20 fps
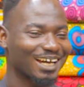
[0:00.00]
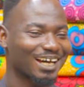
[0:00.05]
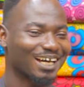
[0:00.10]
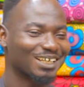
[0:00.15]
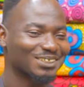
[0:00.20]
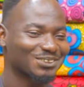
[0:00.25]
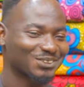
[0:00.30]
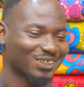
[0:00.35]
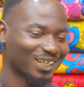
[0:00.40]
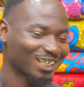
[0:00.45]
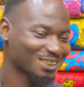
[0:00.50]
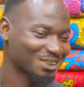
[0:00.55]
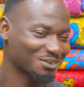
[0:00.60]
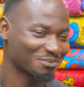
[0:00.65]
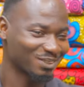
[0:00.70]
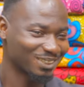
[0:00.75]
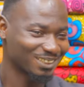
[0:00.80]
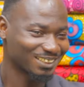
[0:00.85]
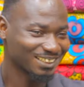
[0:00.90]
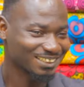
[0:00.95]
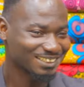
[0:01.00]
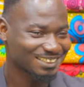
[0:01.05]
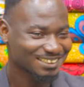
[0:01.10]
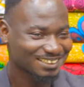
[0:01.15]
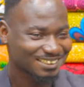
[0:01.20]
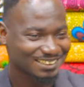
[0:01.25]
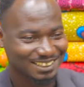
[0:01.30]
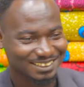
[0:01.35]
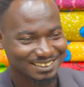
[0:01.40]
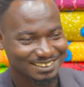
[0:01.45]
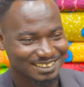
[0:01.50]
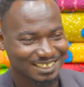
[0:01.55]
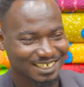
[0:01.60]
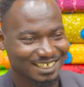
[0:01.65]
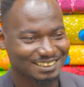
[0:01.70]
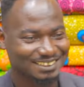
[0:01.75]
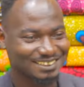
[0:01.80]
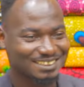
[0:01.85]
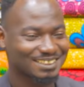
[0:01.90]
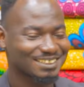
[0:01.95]
and trust me, this is just
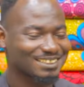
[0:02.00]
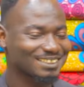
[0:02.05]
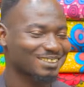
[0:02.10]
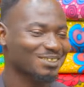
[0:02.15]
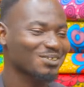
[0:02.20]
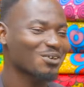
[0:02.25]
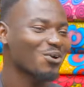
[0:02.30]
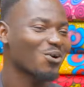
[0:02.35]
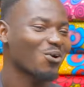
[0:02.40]
a gist